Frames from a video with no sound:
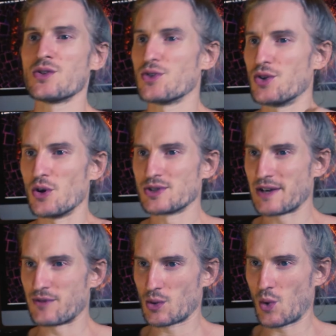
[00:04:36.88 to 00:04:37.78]
The nodes
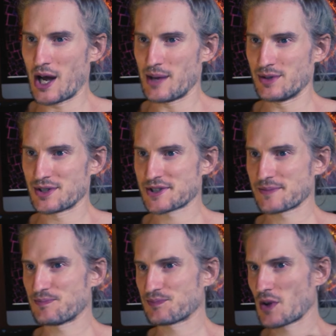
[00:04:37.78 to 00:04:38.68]
have requirements.
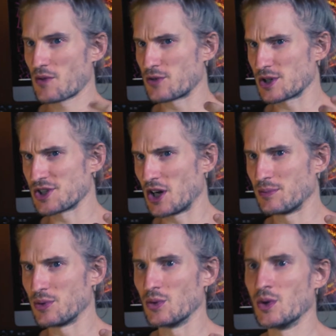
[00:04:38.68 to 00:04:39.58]
For
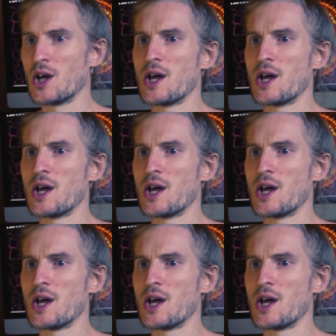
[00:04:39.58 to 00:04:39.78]
example,